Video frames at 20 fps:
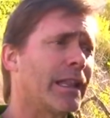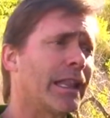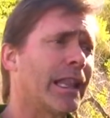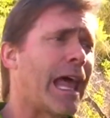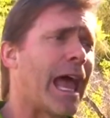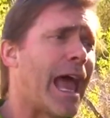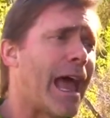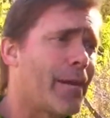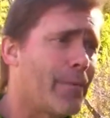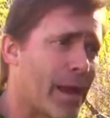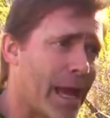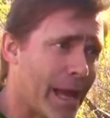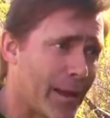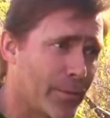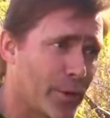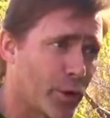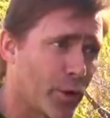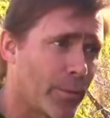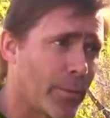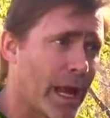lab
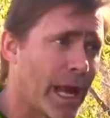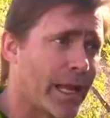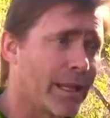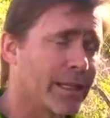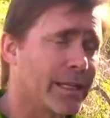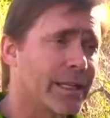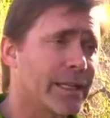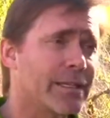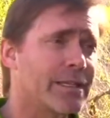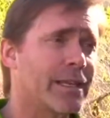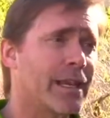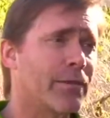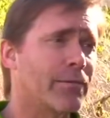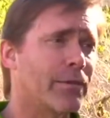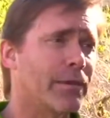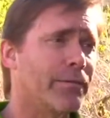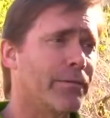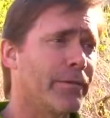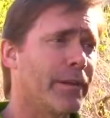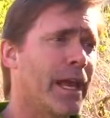abnormalities
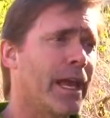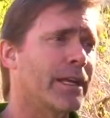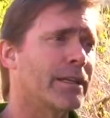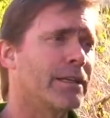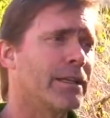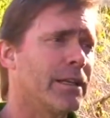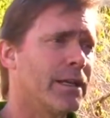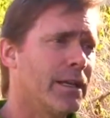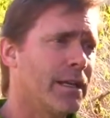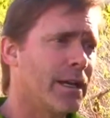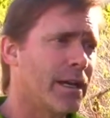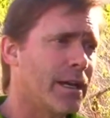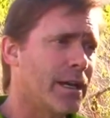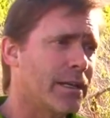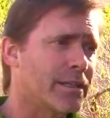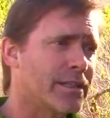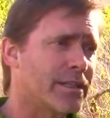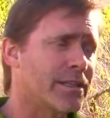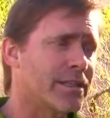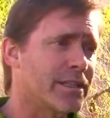that reflect
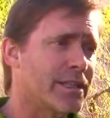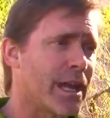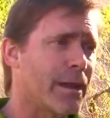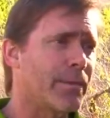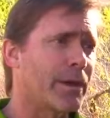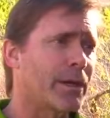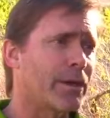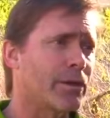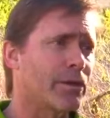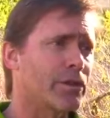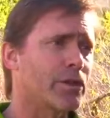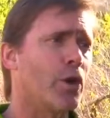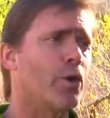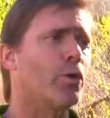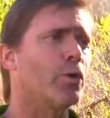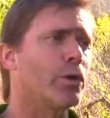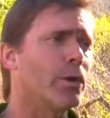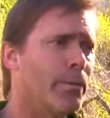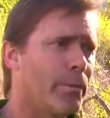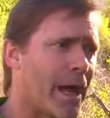a systemic or
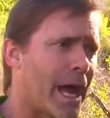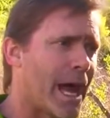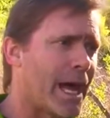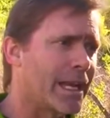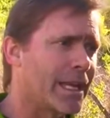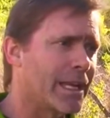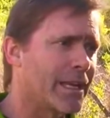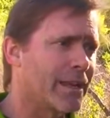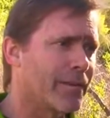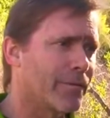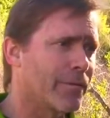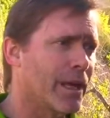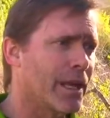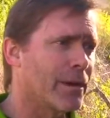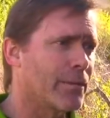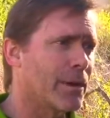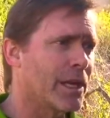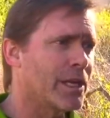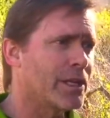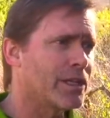total body
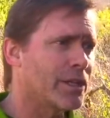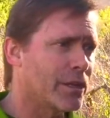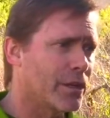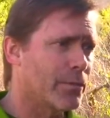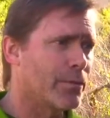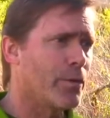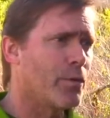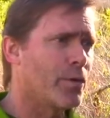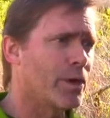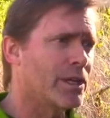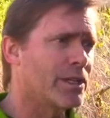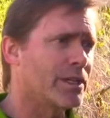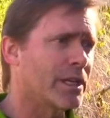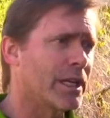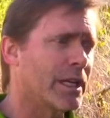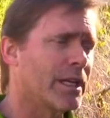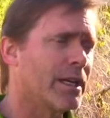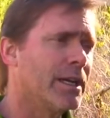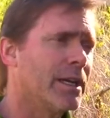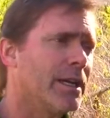envenomation or
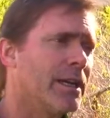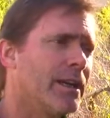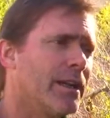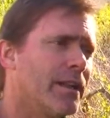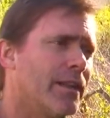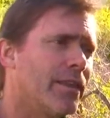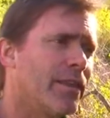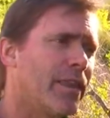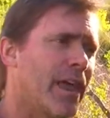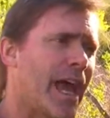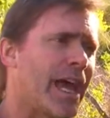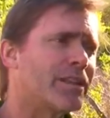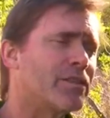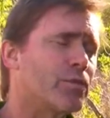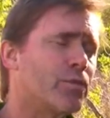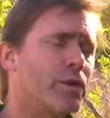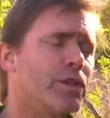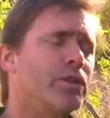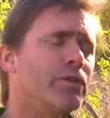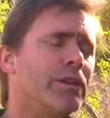poisoning.
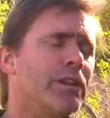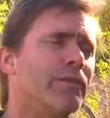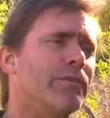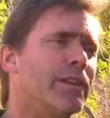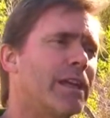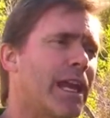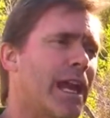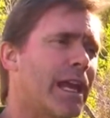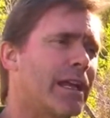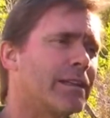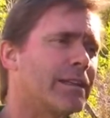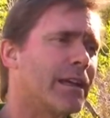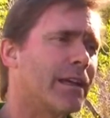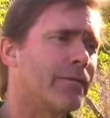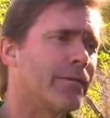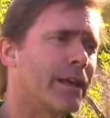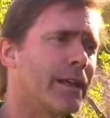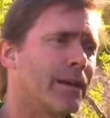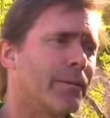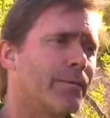That's when you give the
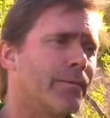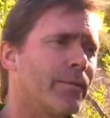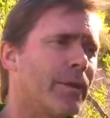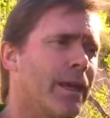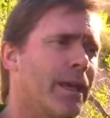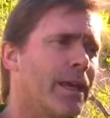antivenom.